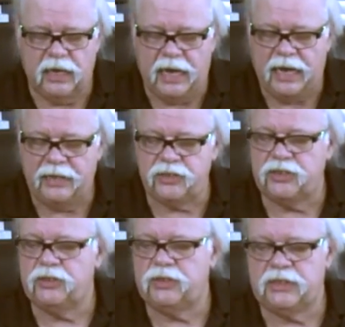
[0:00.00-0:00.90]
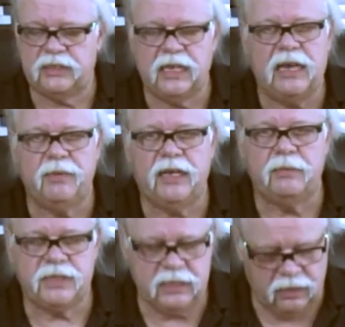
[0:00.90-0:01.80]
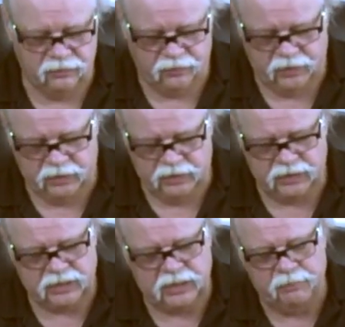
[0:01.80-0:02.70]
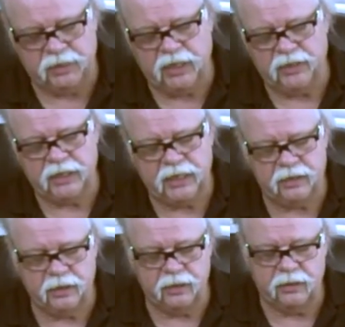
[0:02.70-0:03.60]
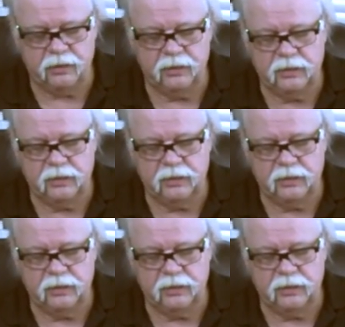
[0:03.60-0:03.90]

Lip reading: I just used this guy by himself, just slipped on the end here.